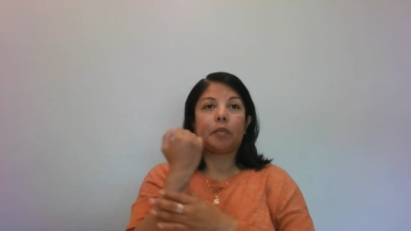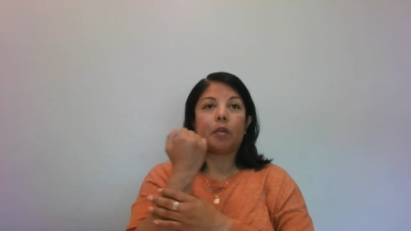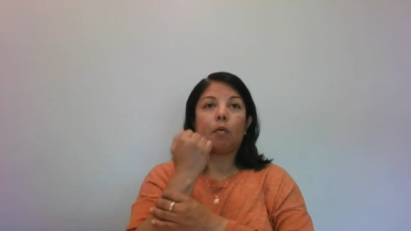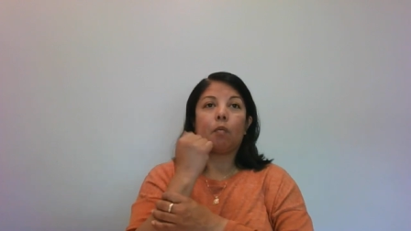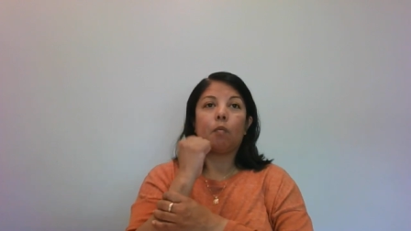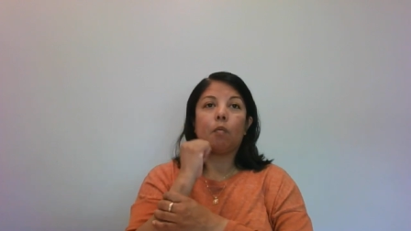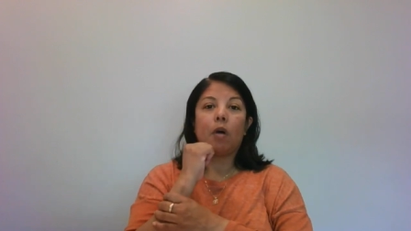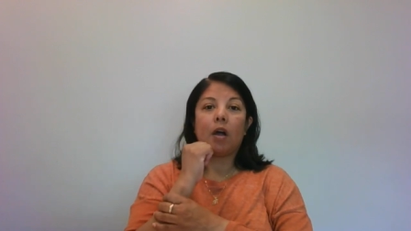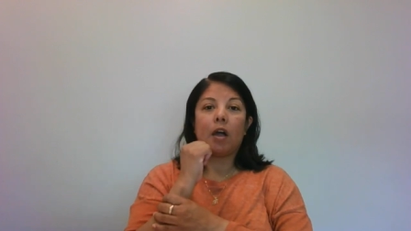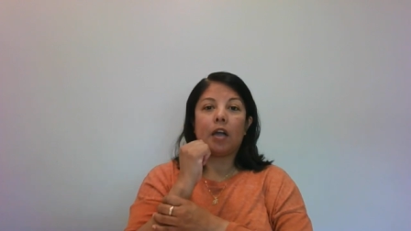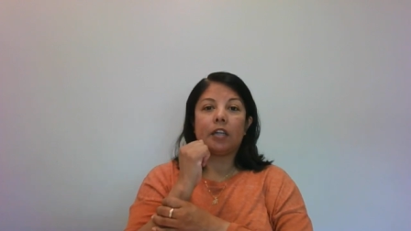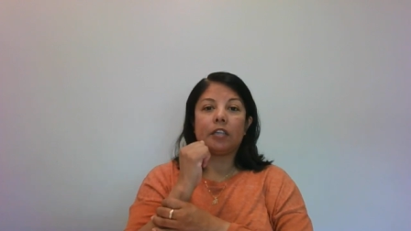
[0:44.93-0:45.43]

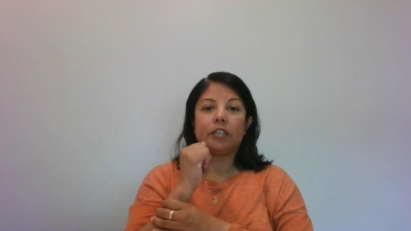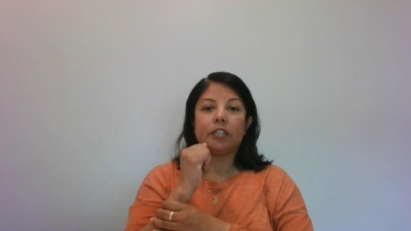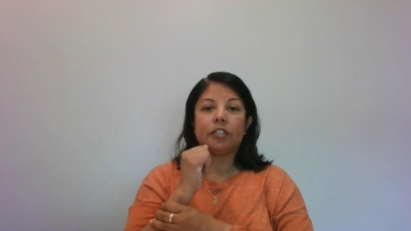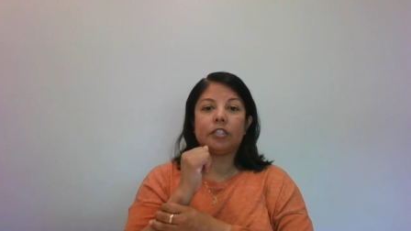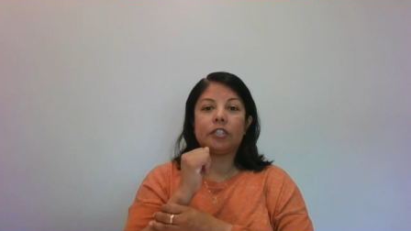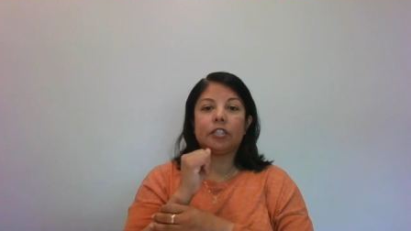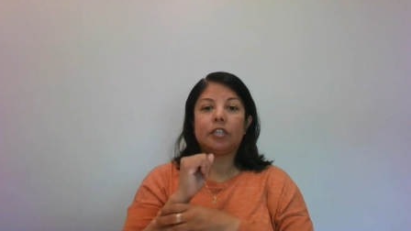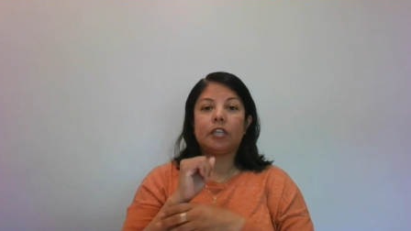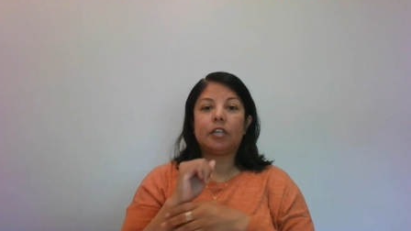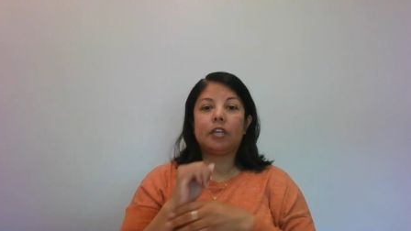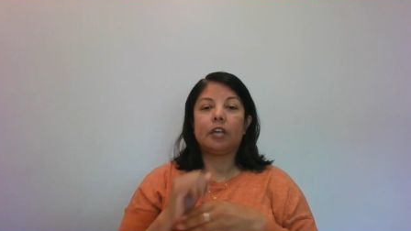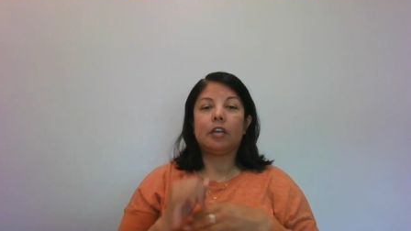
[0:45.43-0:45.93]

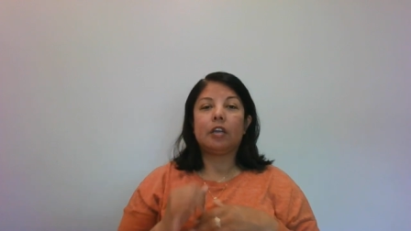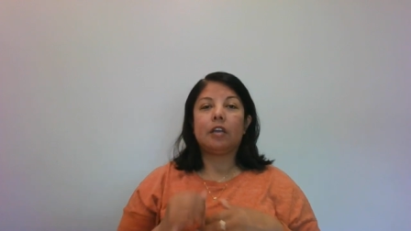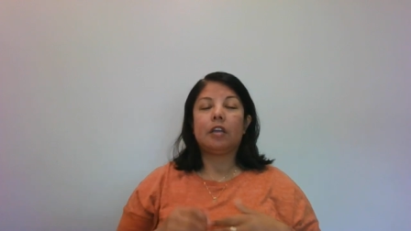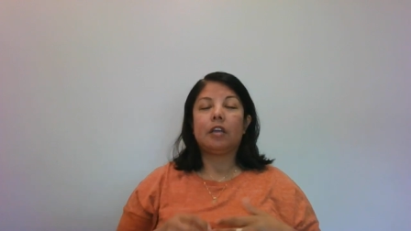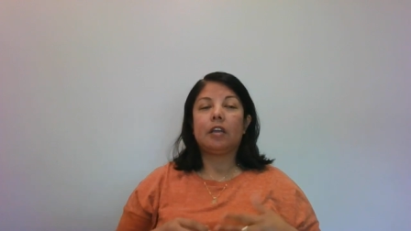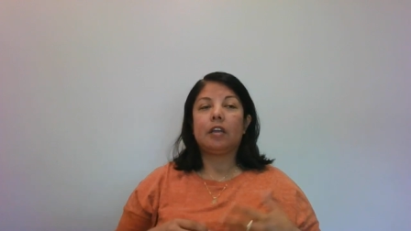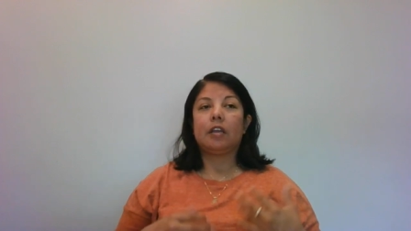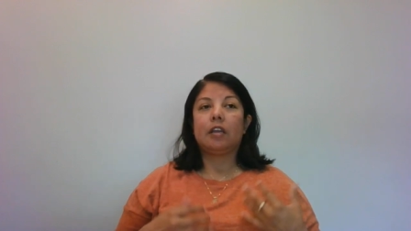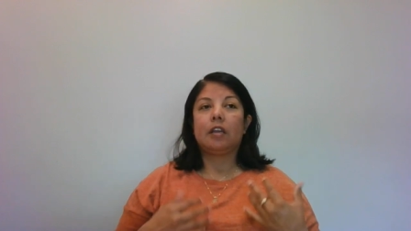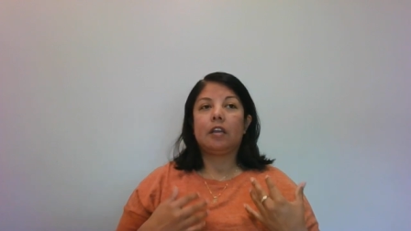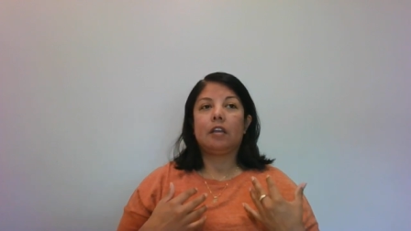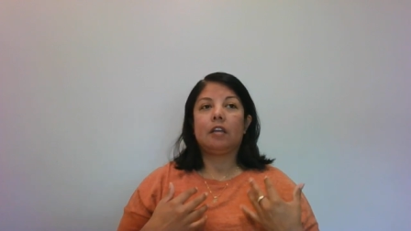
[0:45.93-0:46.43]
watch.
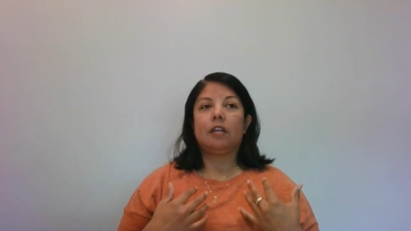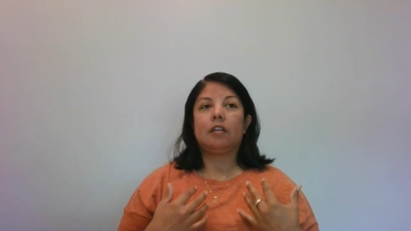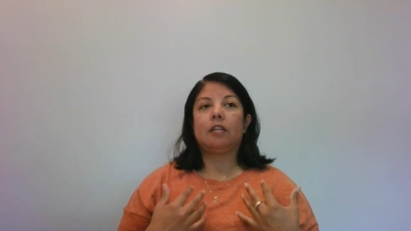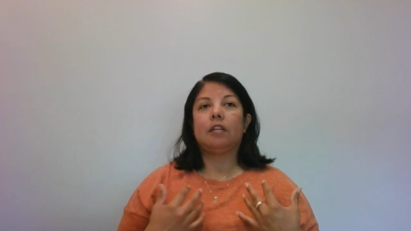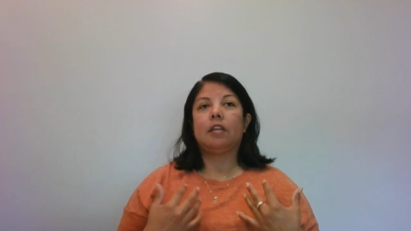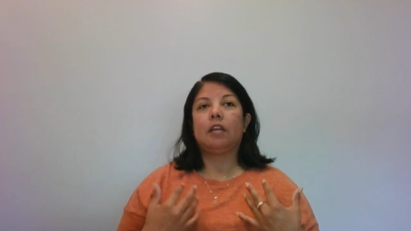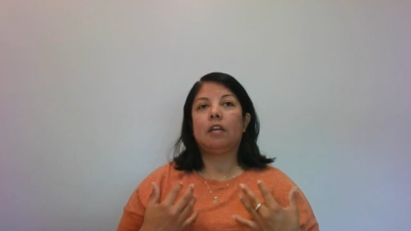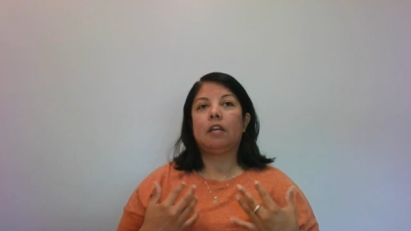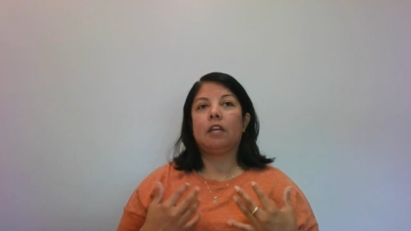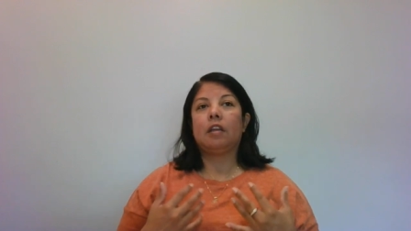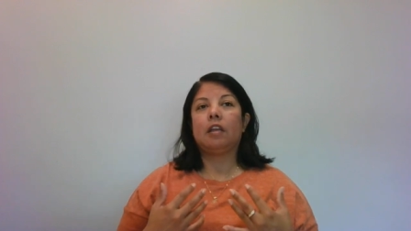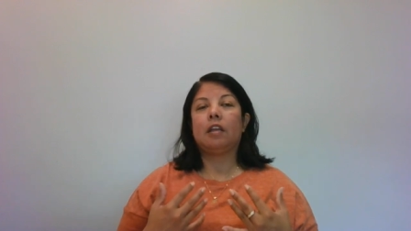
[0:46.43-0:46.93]

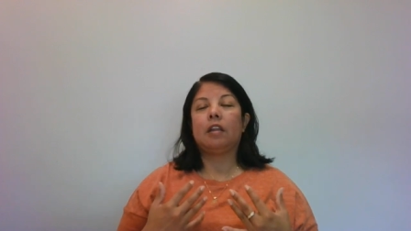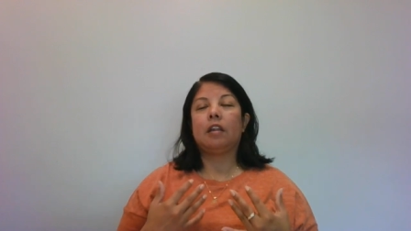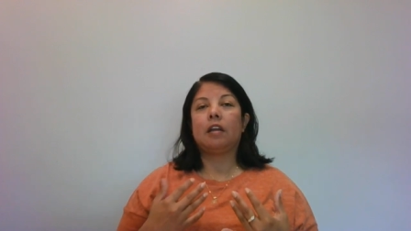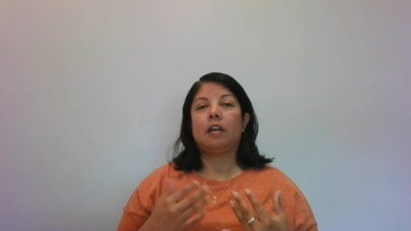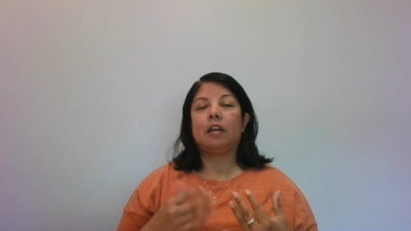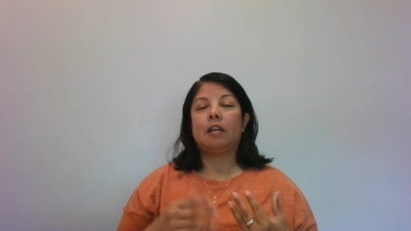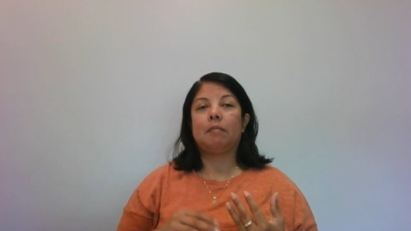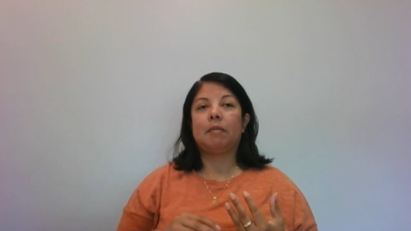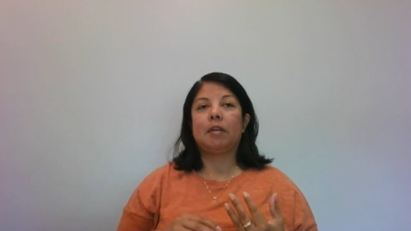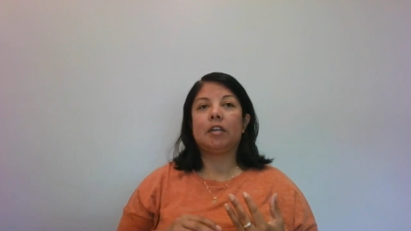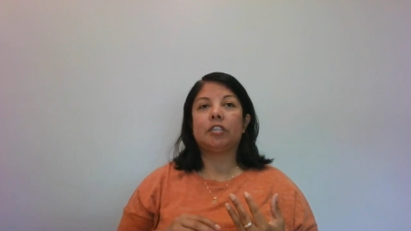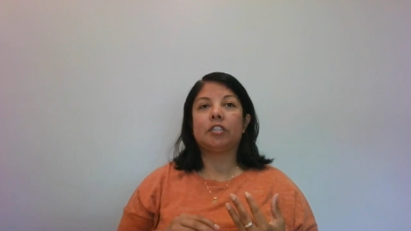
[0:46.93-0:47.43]
And I'm
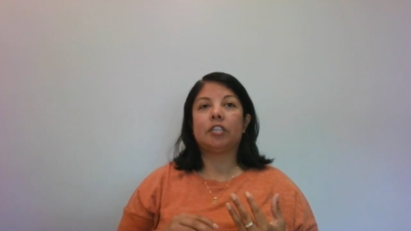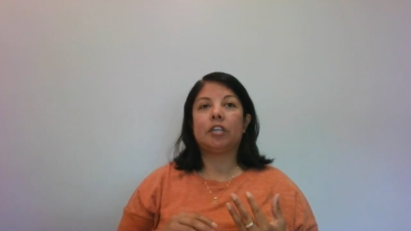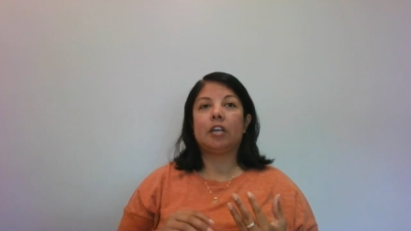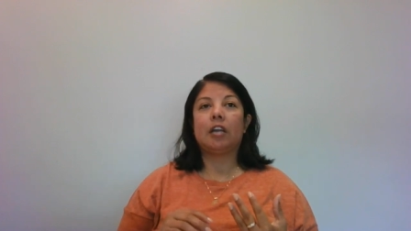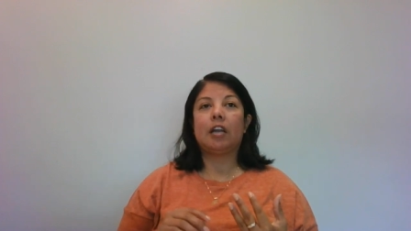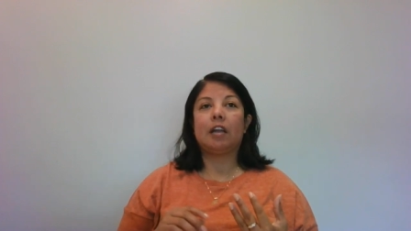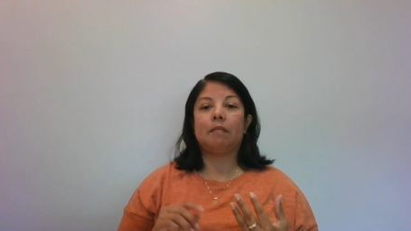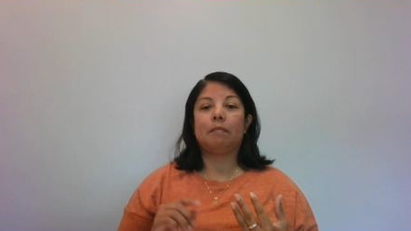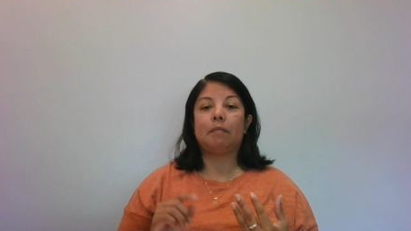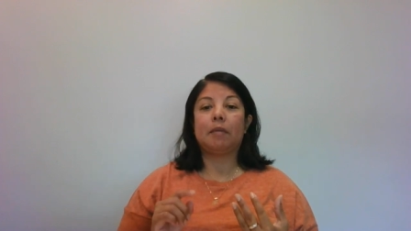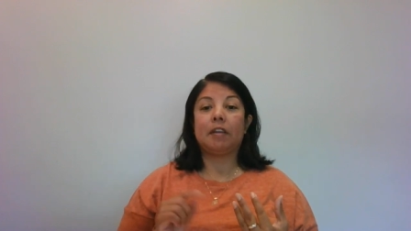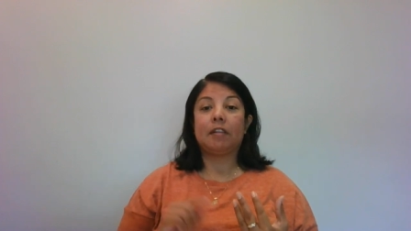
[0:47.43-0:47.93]
going to make sure I
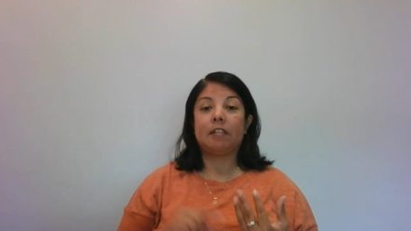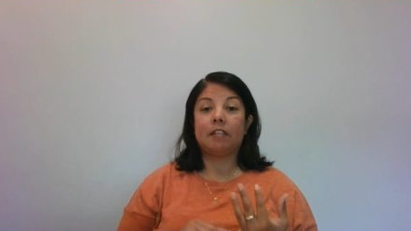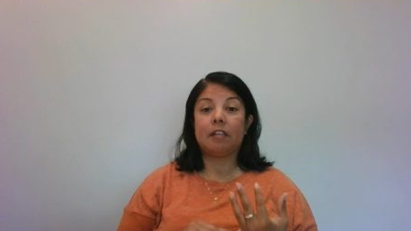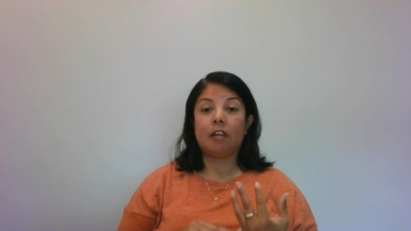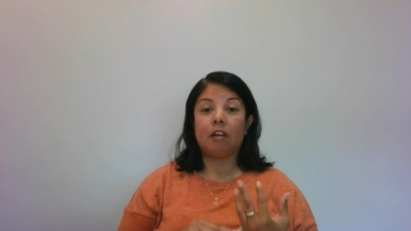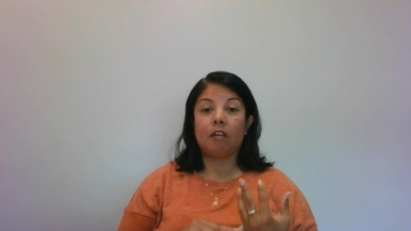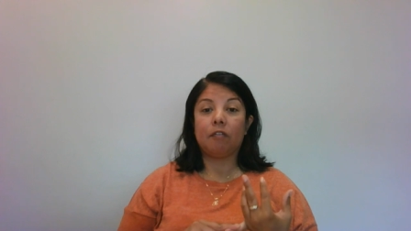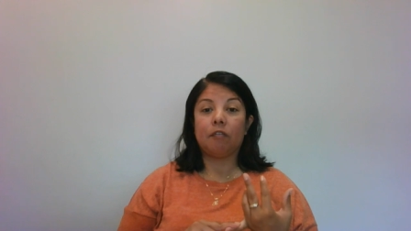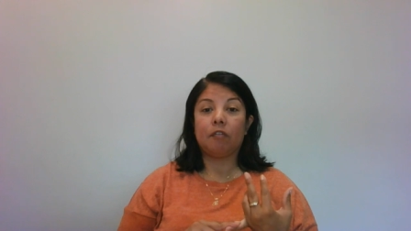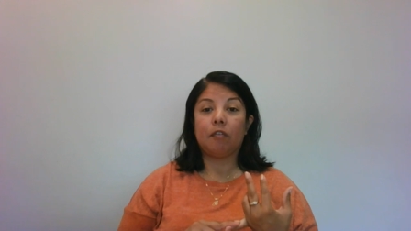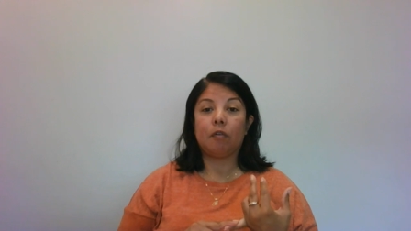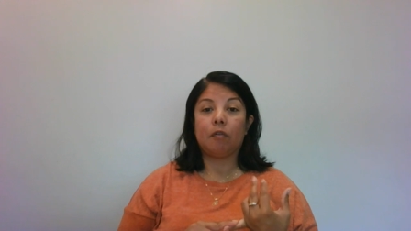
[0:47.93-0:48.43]
have my
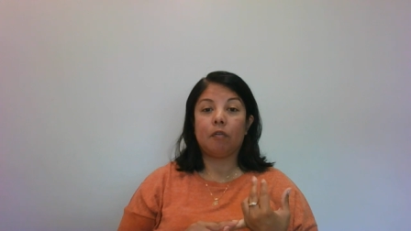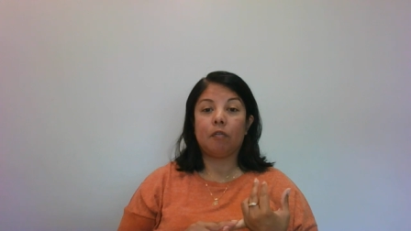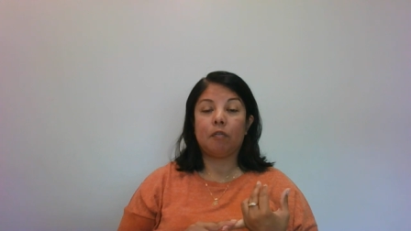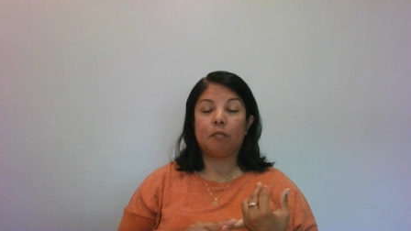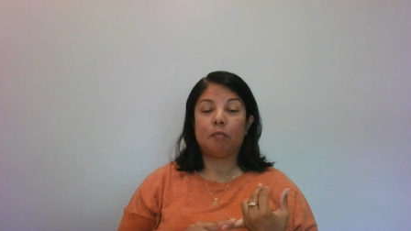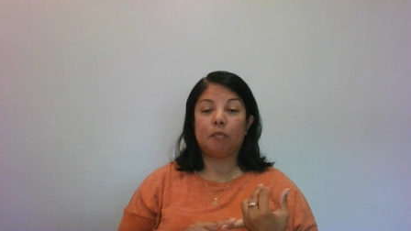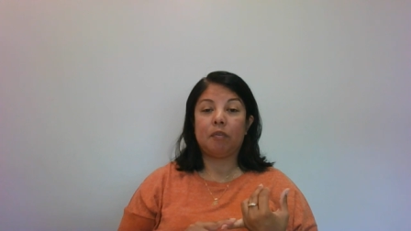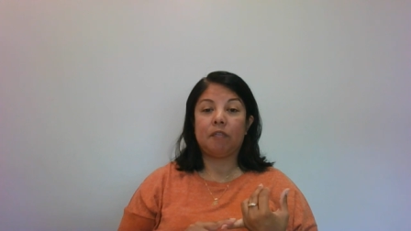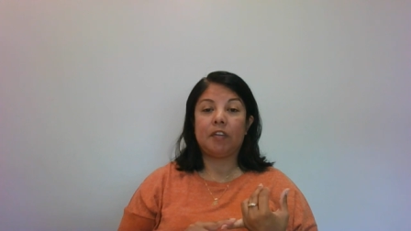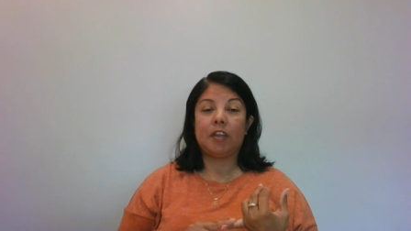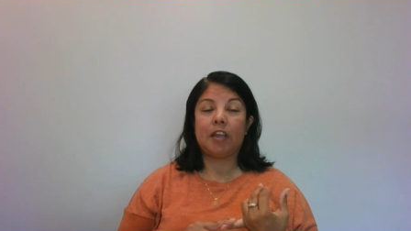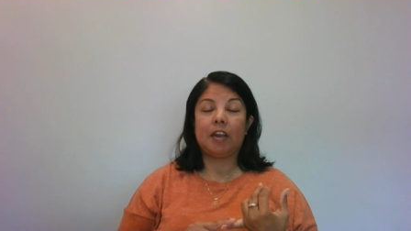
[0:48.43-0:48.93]
cell phone
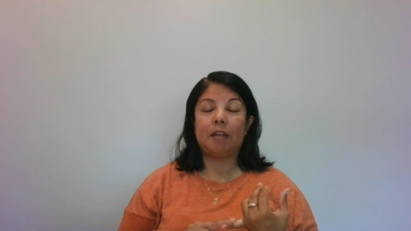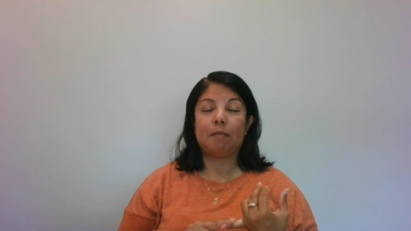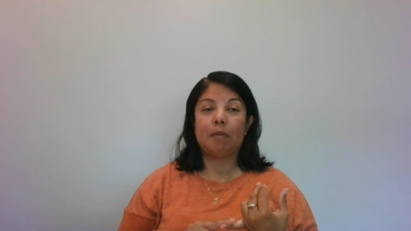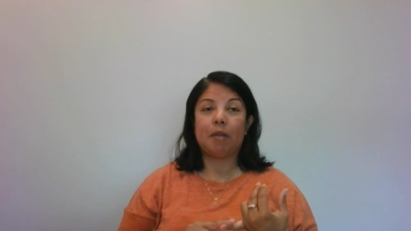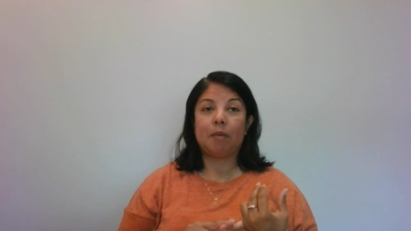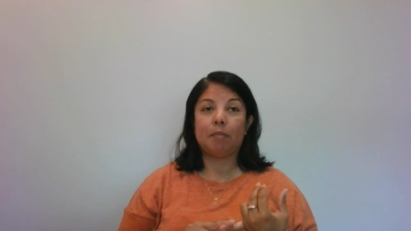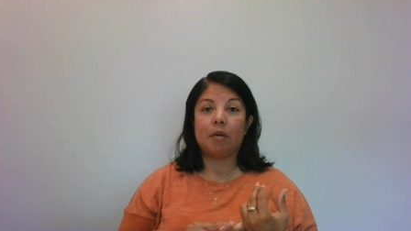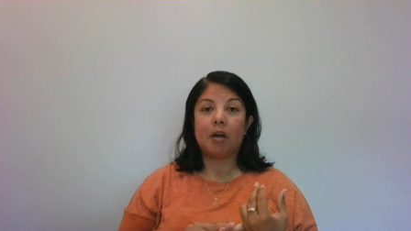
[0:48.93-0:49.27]
removed out of my